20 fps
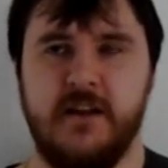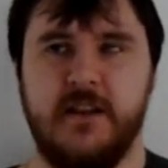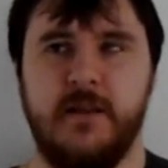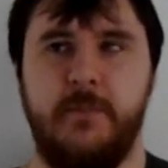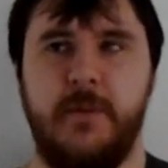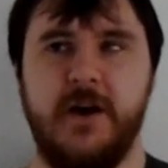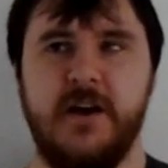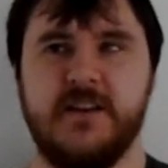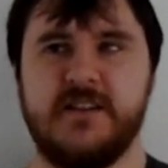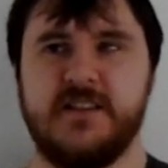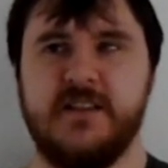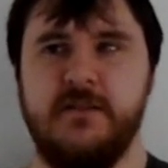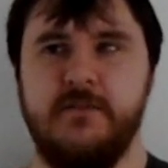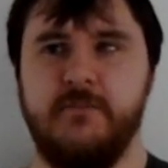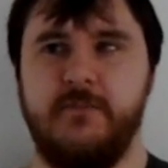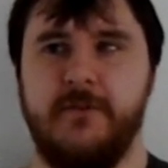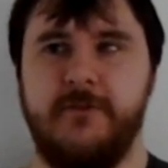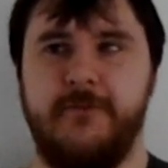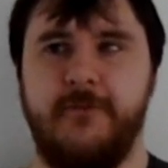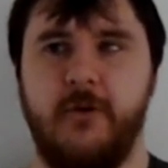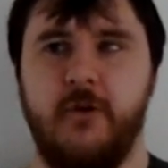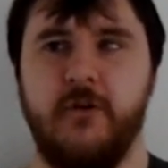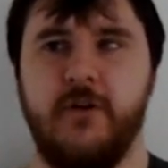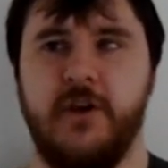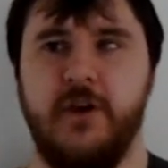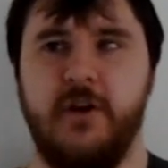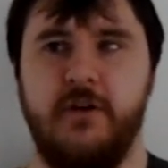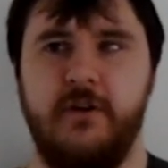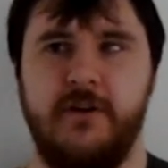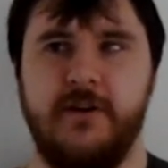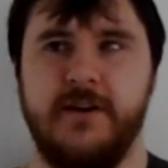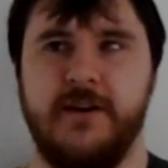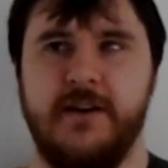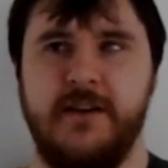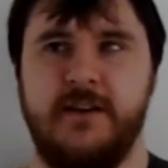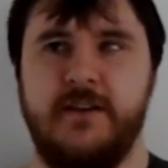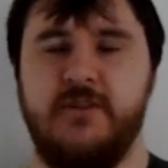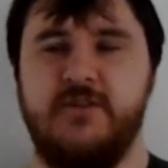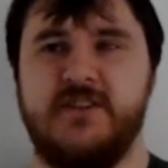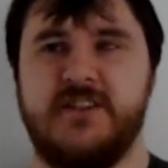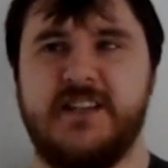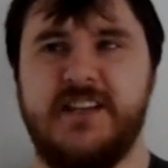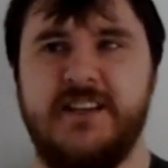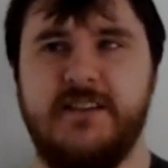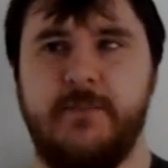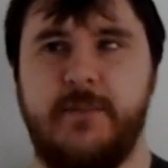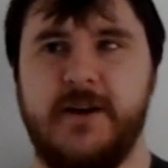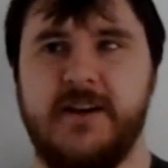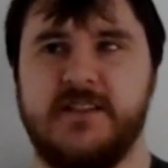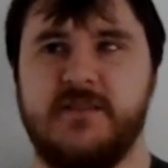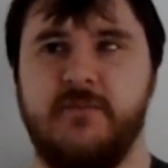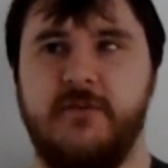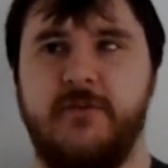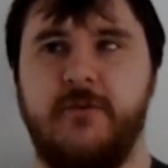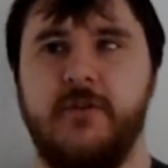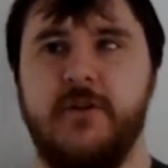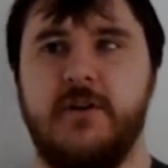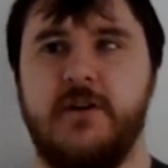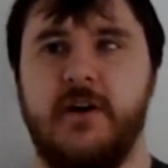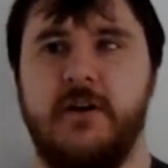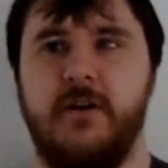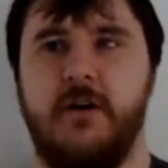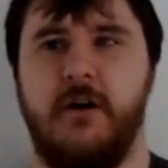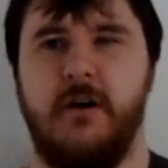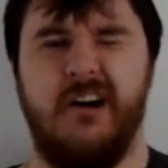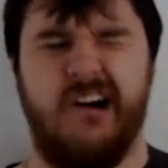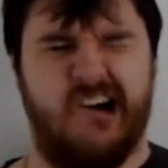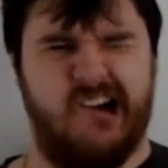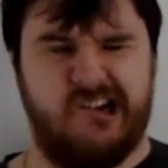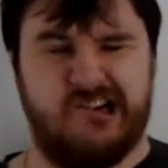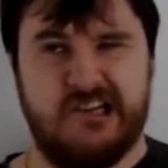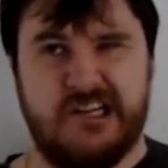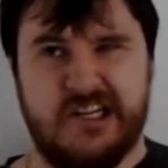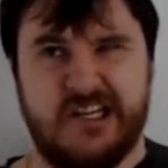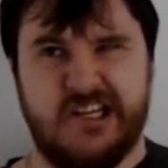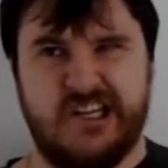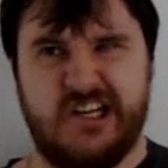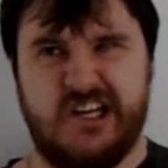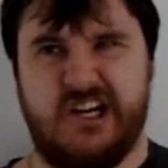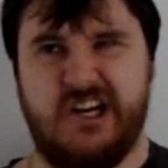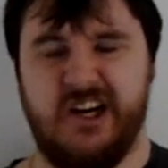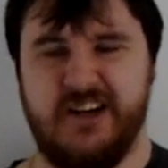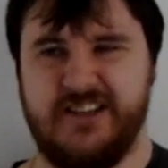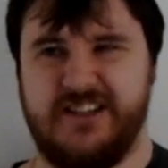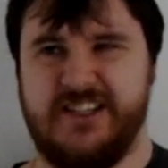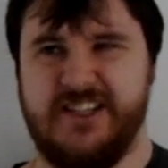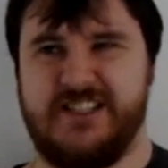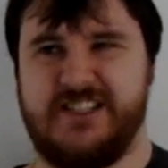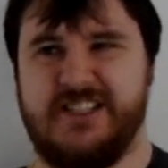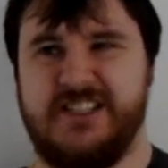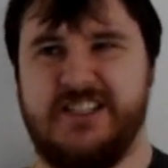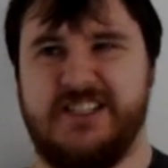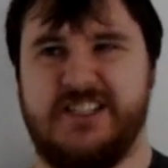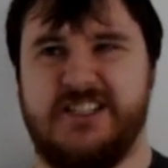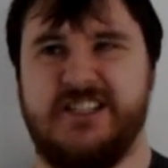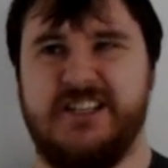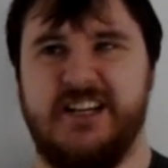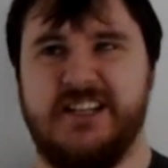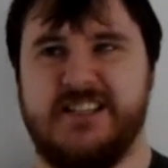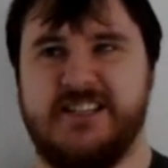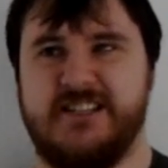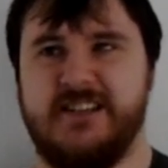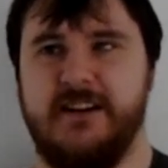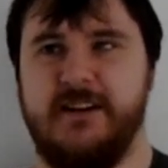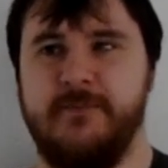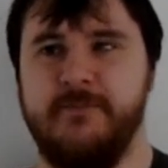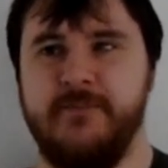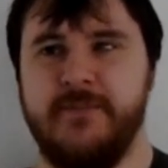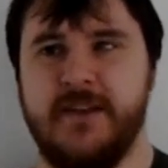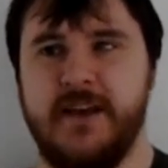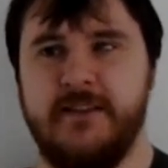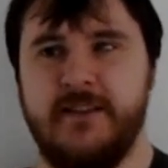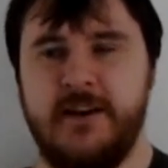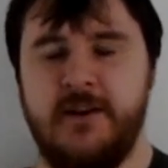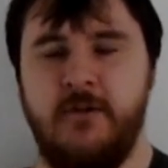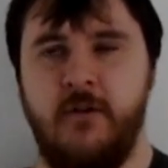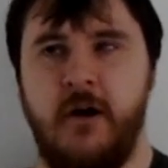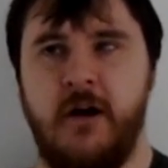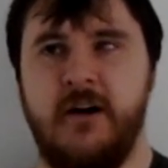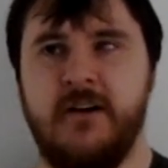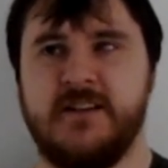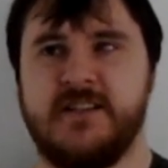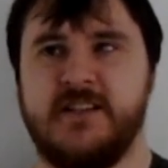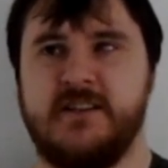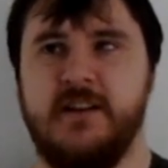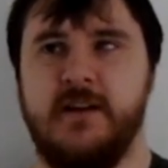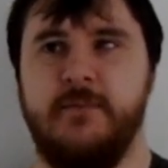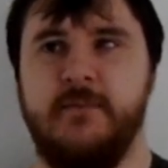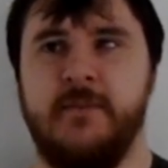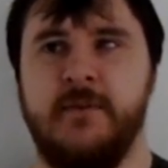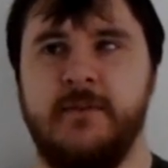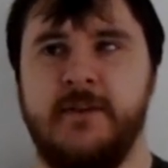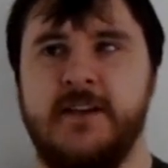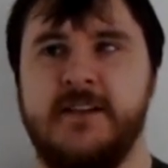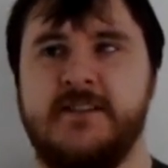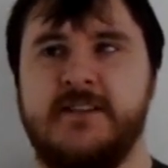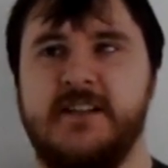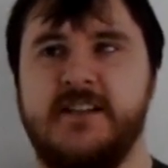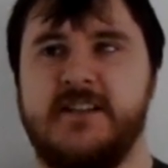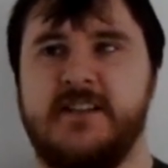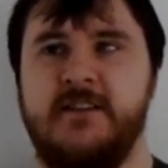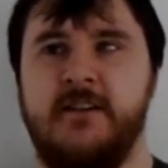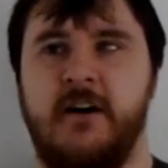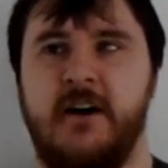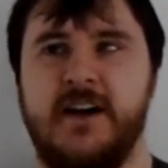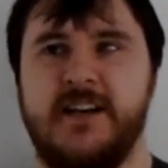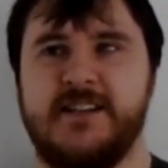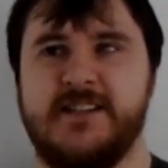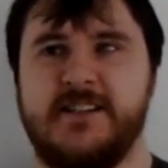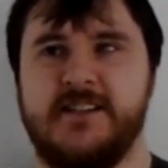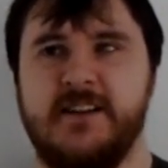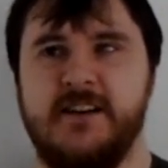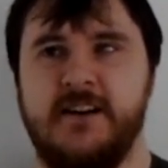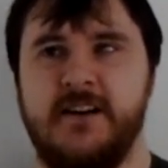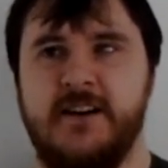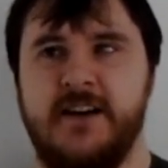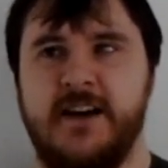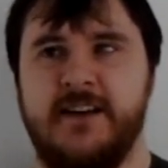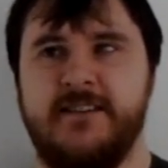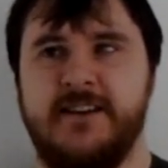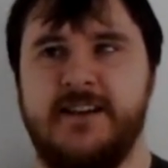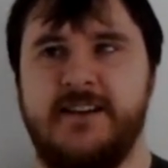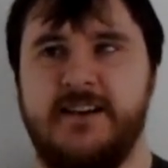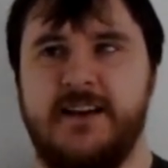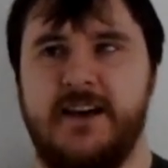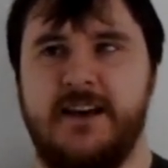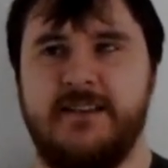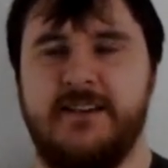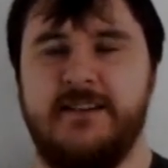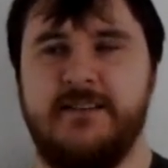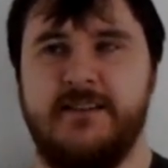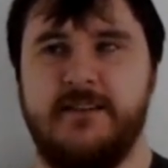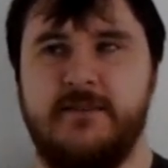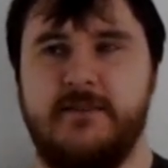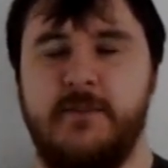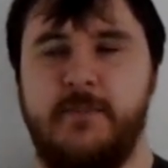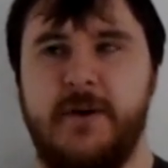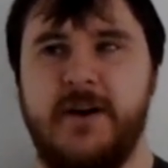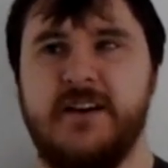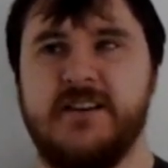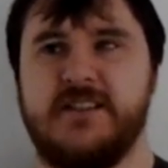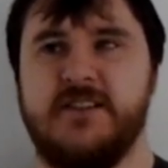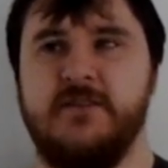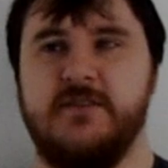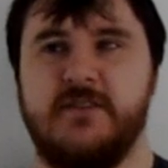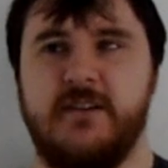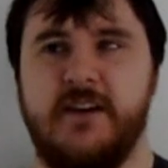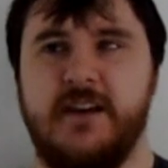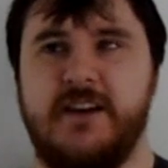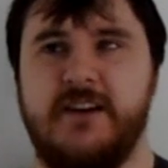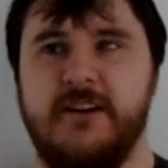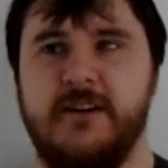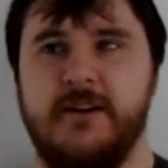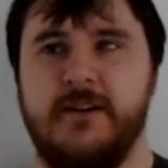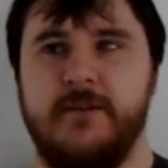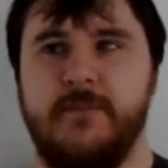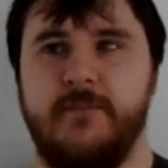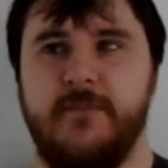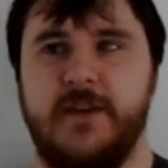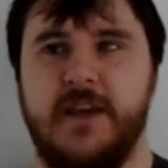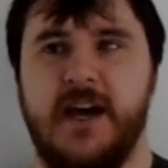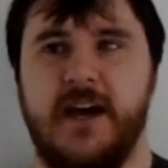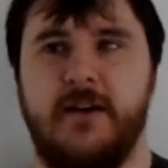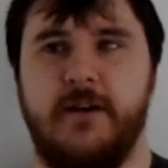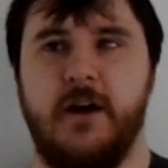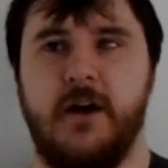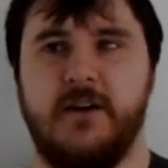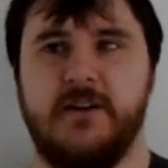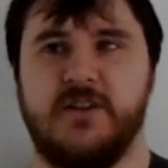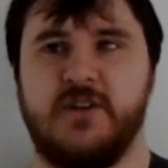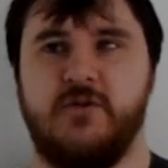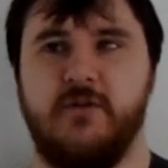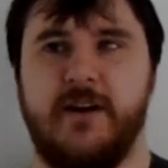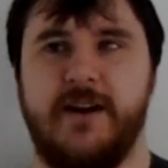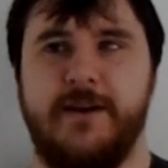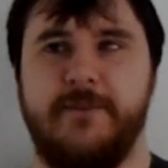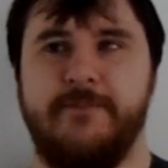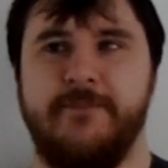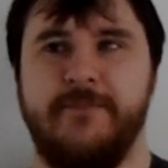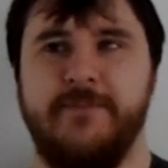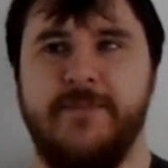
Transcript: The person before you, you see the person before you going, oh God, that's disgusting. And then you ask them, is this nice? And then the person's like, yeah, no, it's great.